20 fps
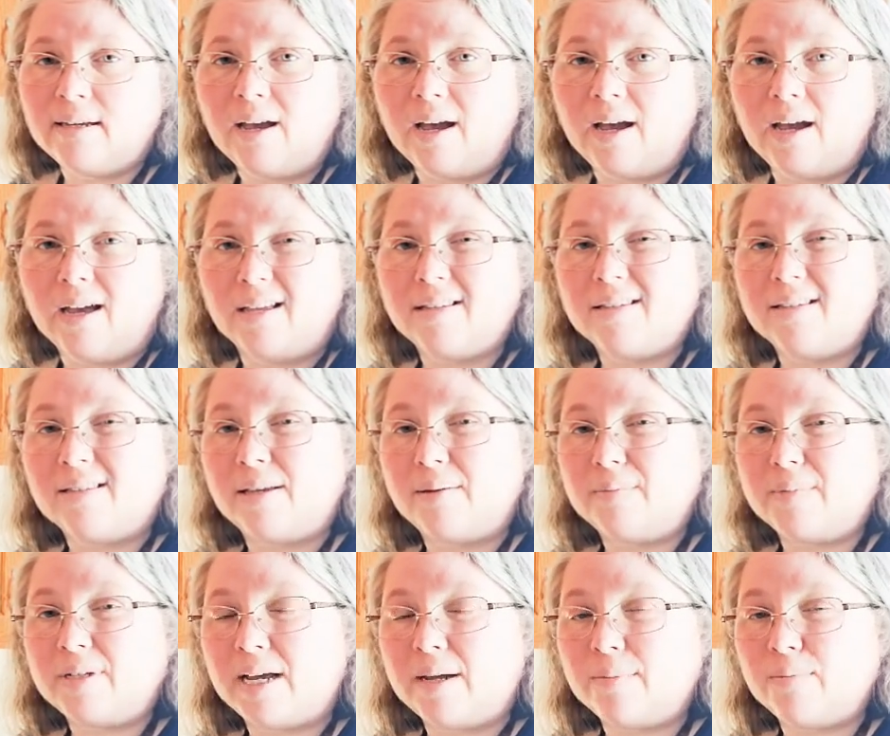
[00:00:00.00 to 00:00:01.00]

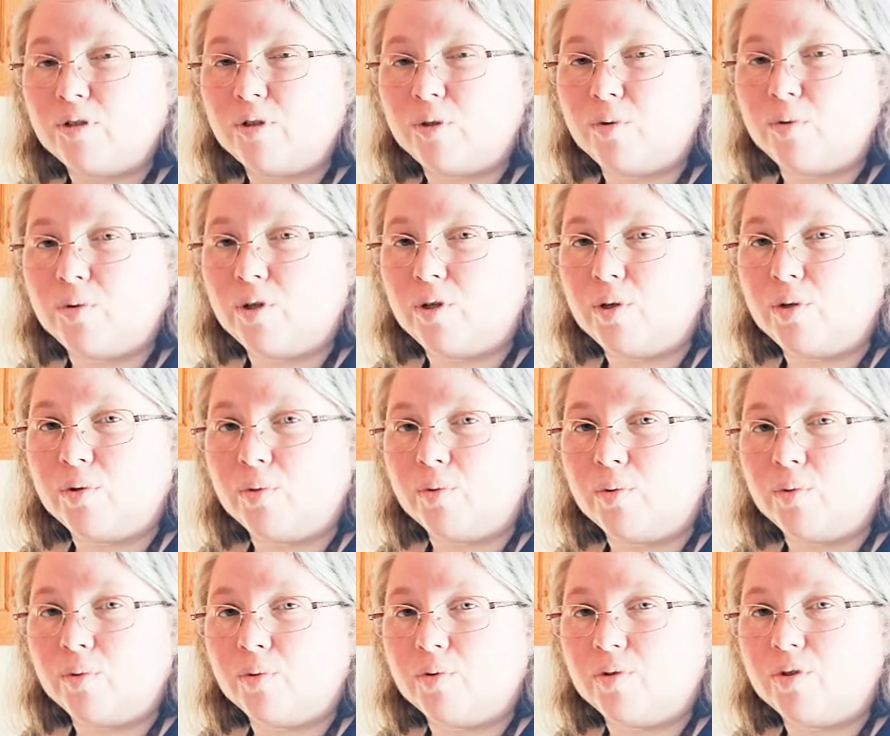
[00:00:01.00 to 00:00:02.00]
sometimes you
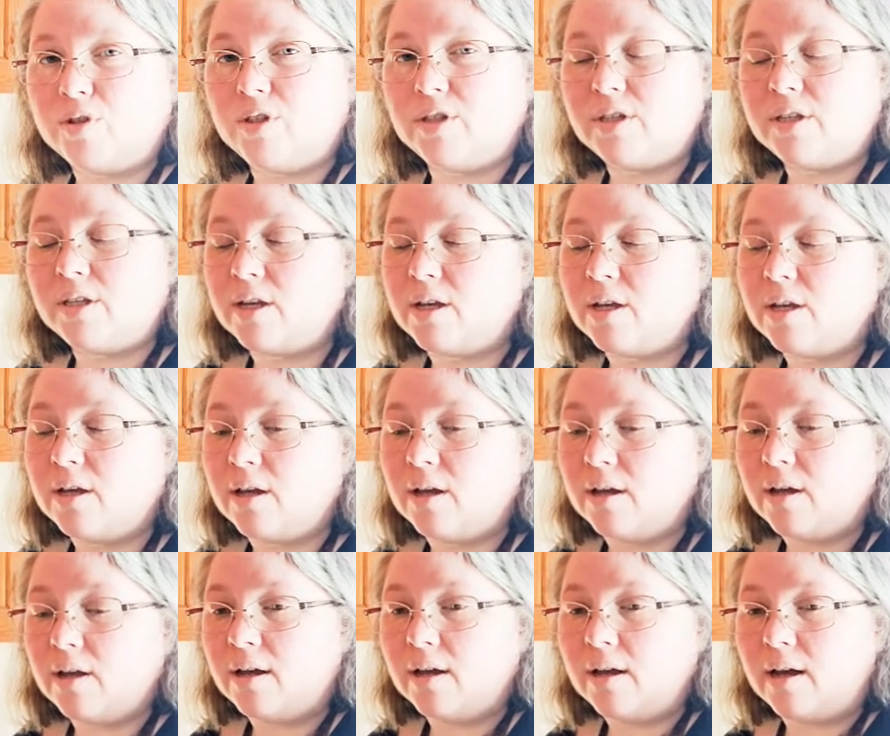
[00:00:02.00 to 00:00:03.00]
use
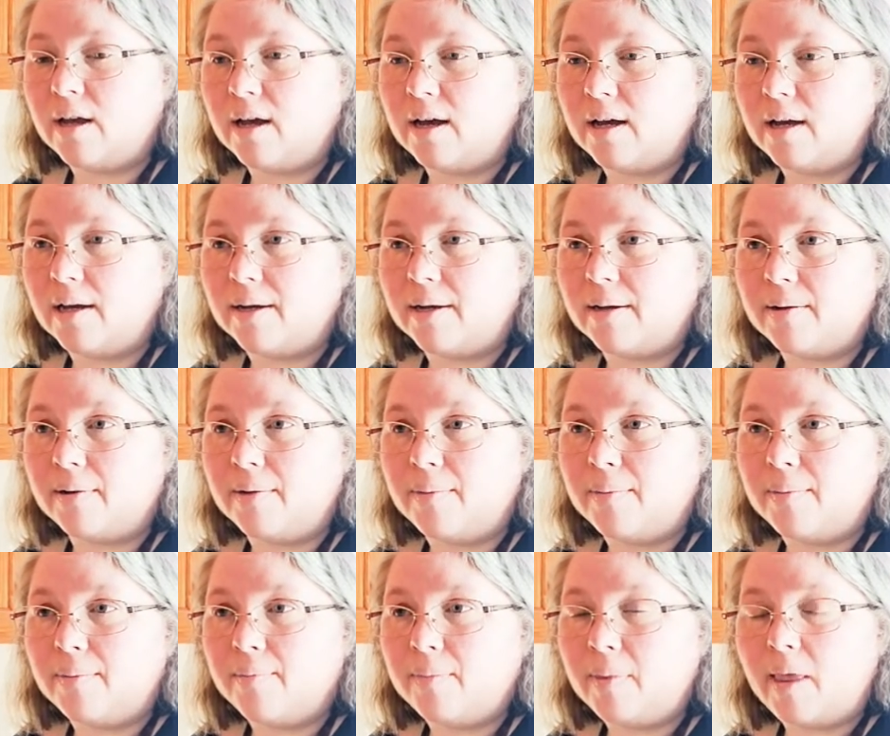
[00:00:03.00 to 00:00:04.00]
a
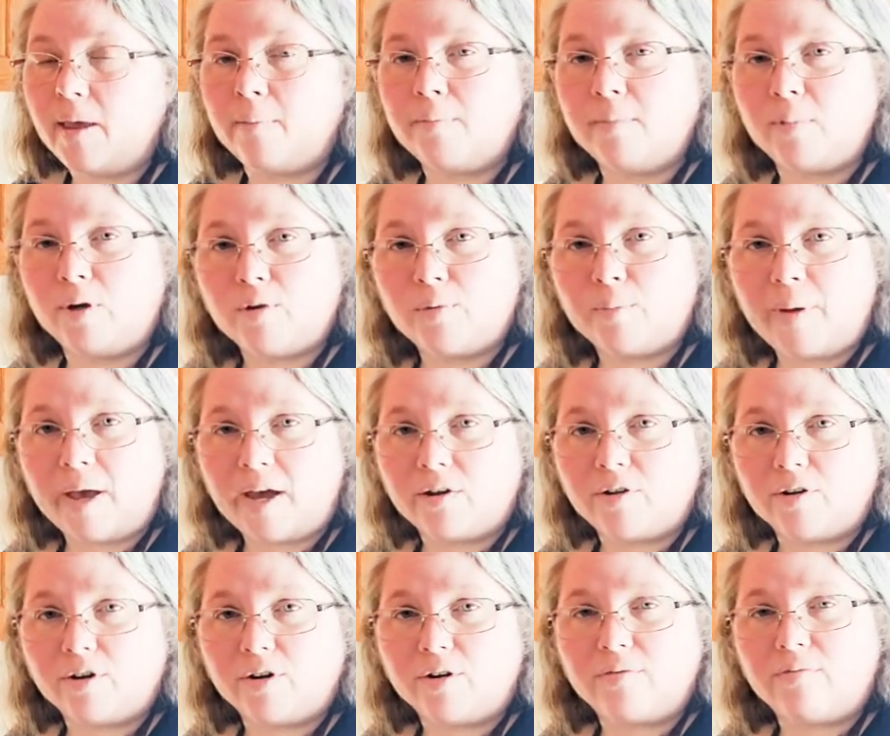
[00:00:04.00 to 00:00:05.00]
milk
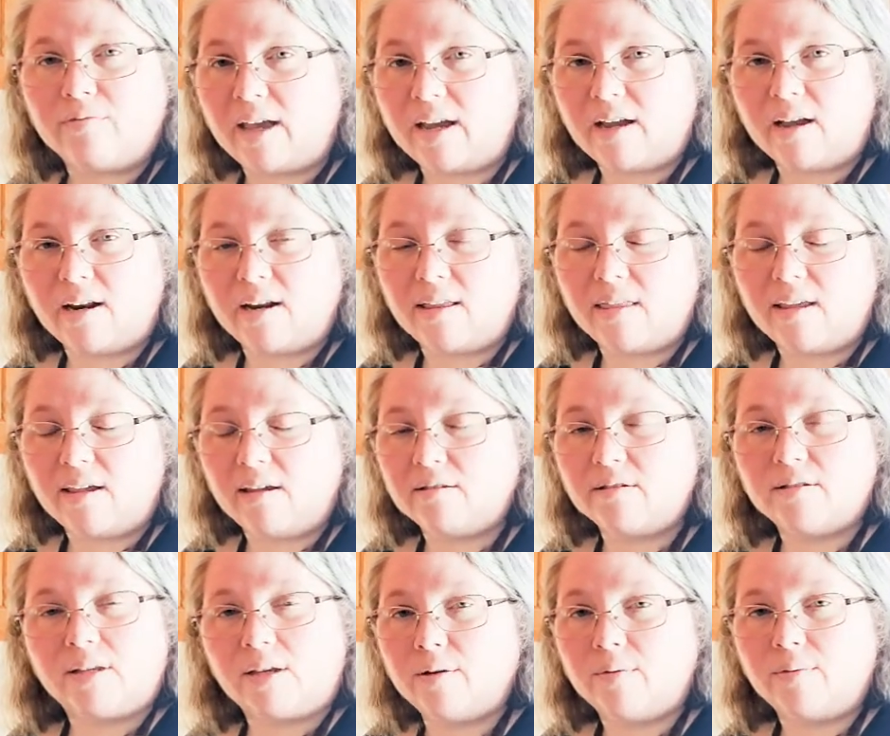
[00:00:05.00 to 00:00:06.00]
powder, that kind of thing.
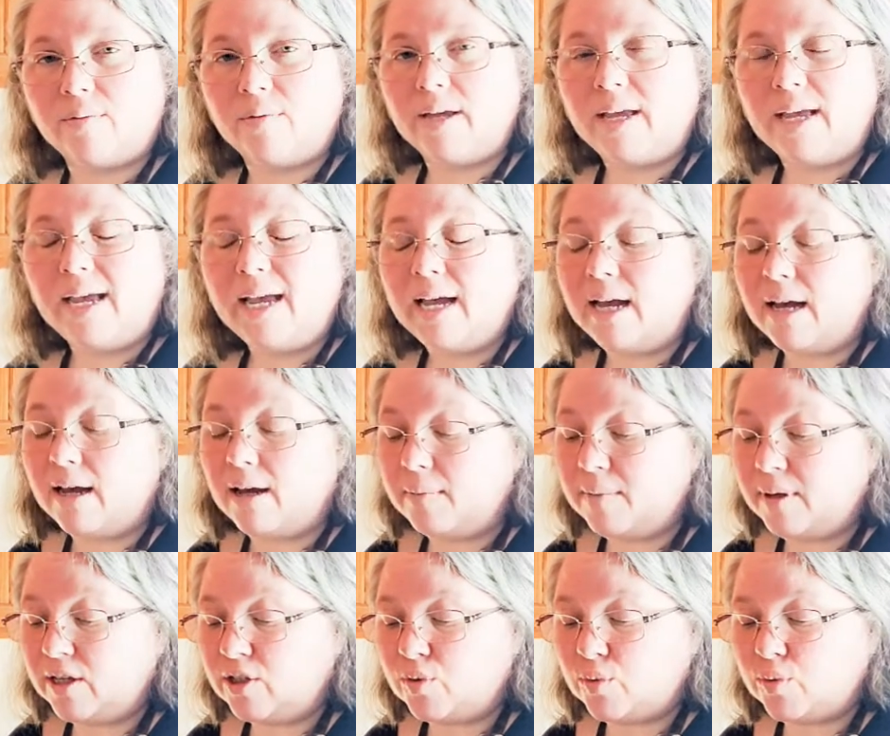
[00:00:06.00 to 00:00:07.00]
So
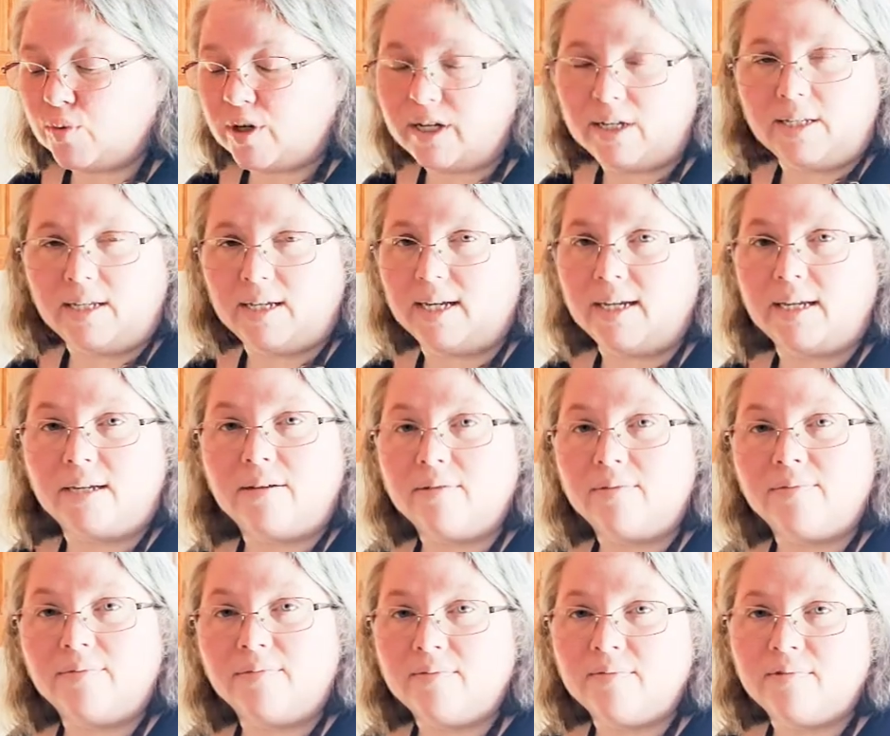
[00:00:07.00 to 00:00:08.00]
it's really
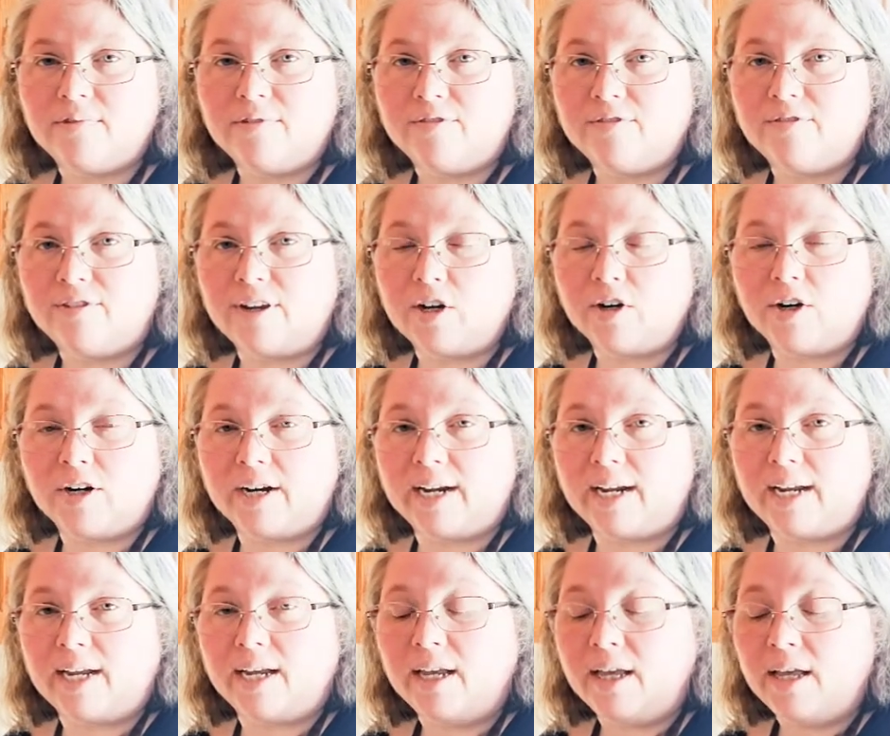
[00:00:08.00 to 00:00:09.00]

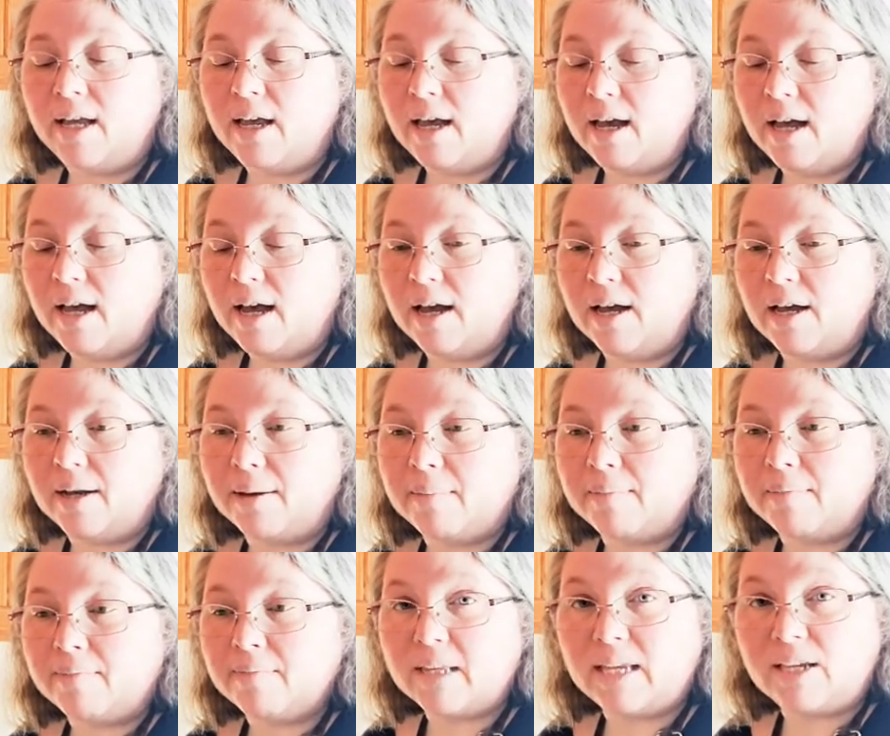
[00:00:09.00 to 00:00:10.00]

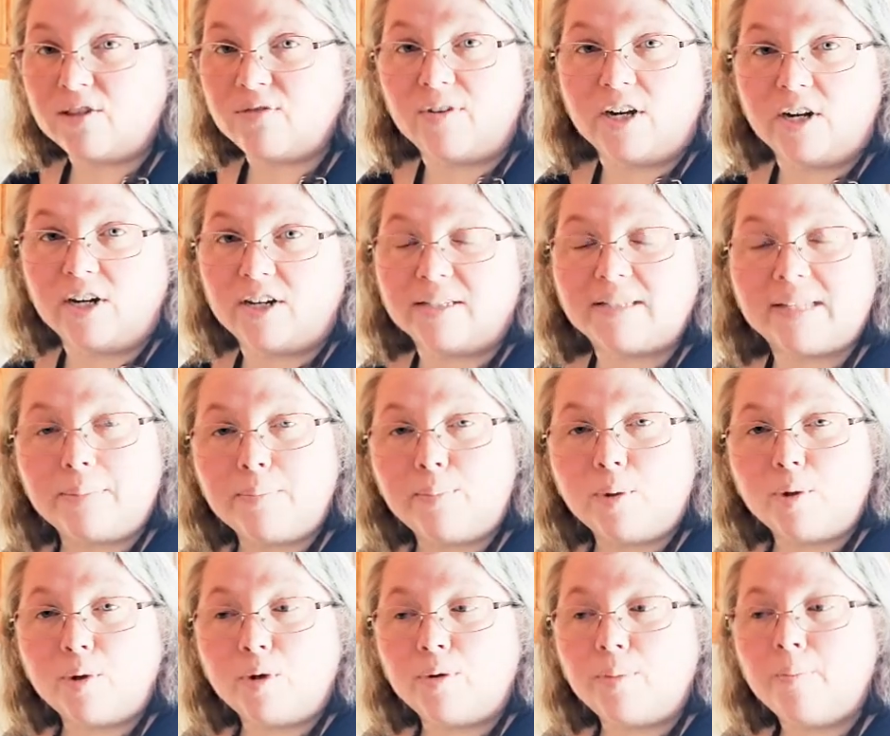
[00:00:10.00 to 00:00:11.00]
it's very
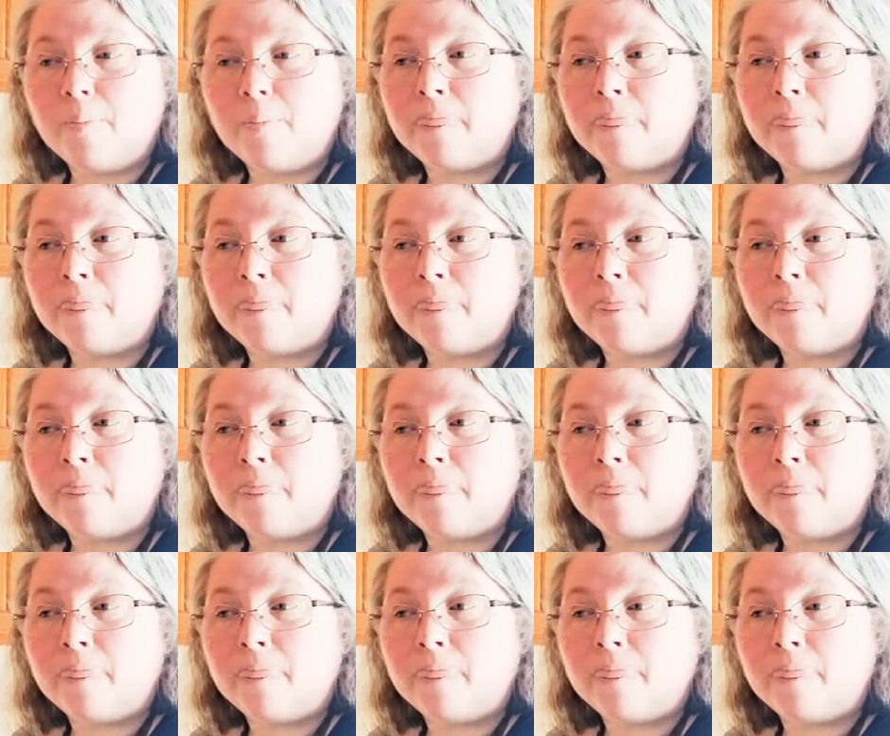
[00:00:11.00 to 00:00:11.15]
simple.